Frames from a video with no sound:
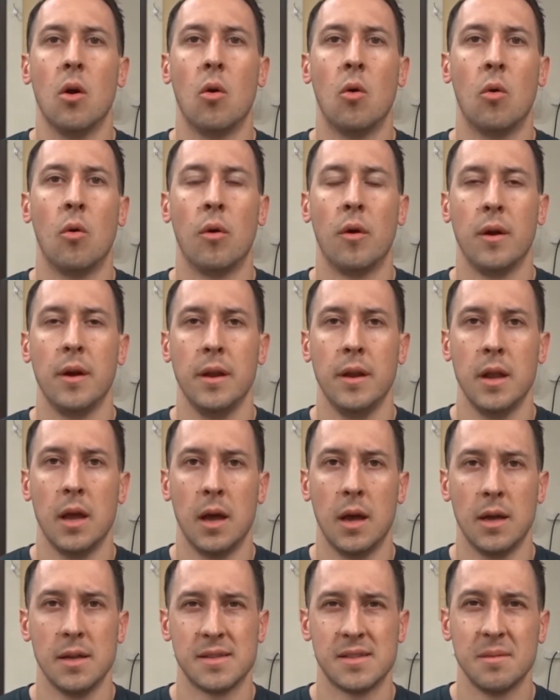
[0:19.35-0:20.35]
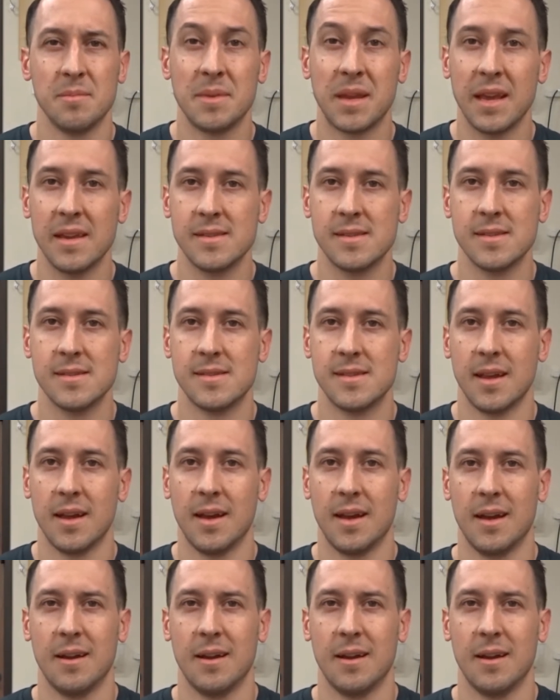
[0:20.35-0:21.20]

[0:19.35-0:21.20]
or in some cases